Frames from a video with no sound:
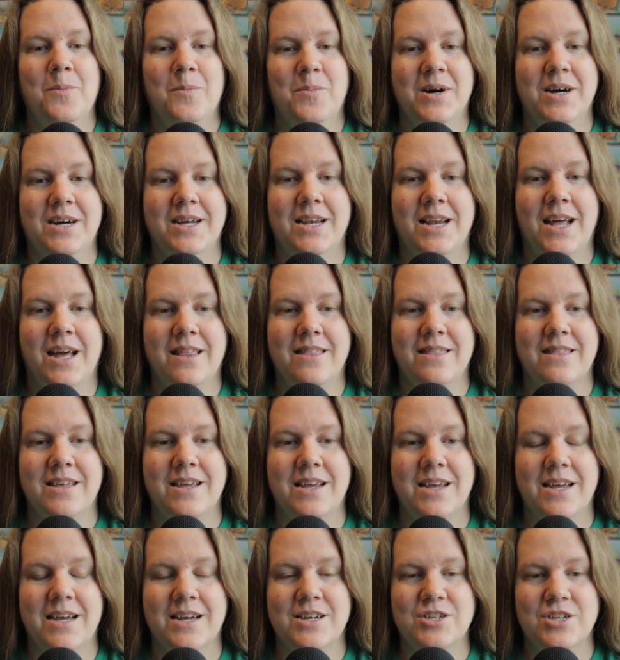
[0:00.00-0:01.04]
But
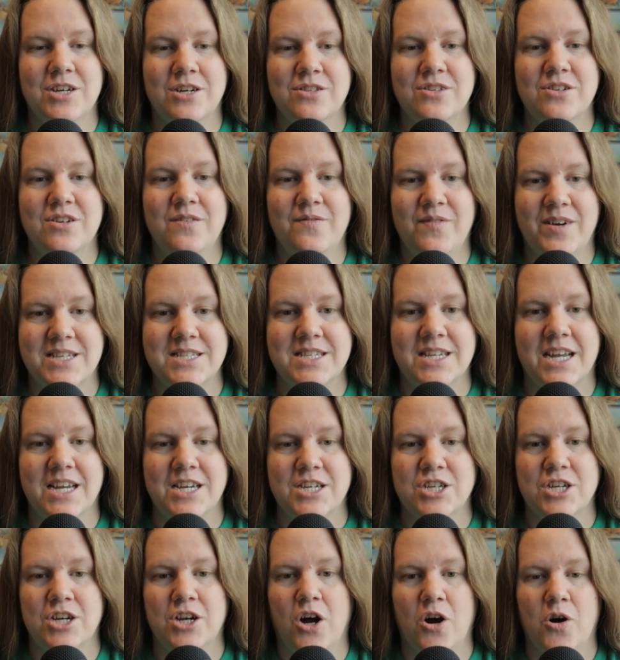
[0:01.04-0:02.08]
the shelter
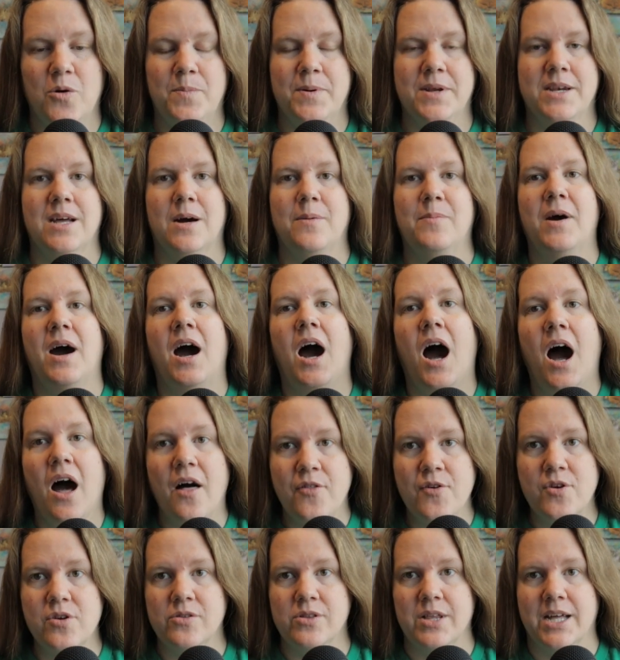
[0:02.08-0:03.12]
investigation opened up
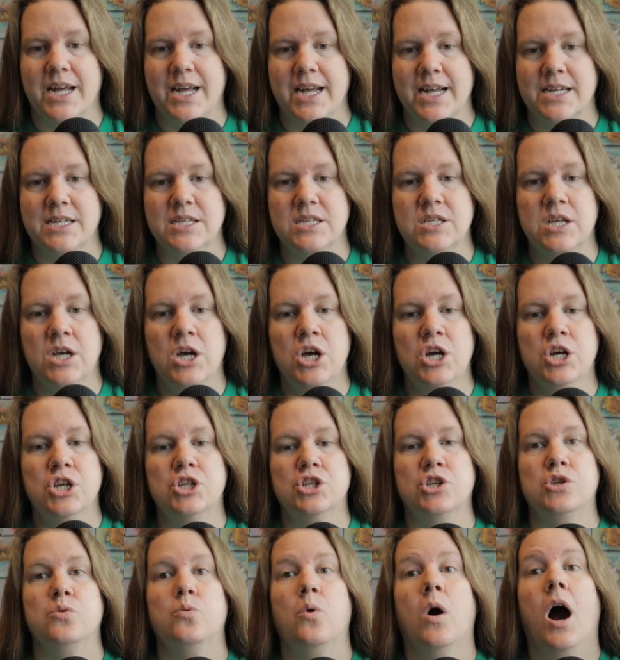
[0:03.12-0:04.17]
other links
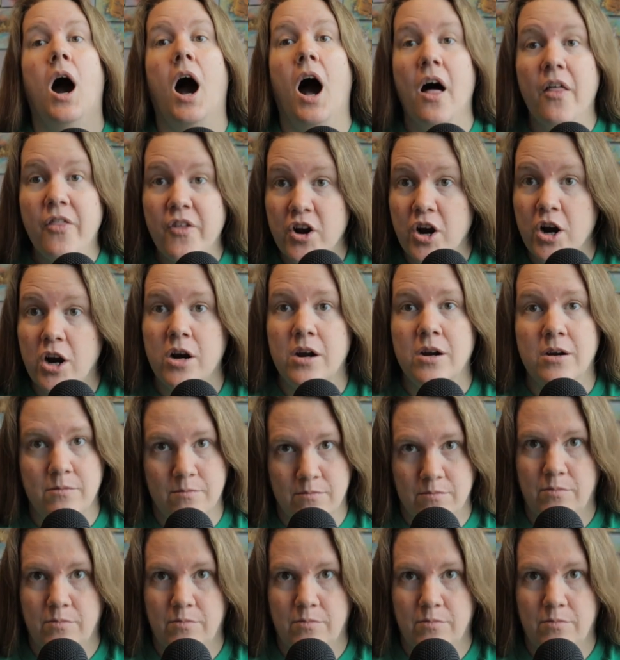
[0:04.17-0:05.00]
to other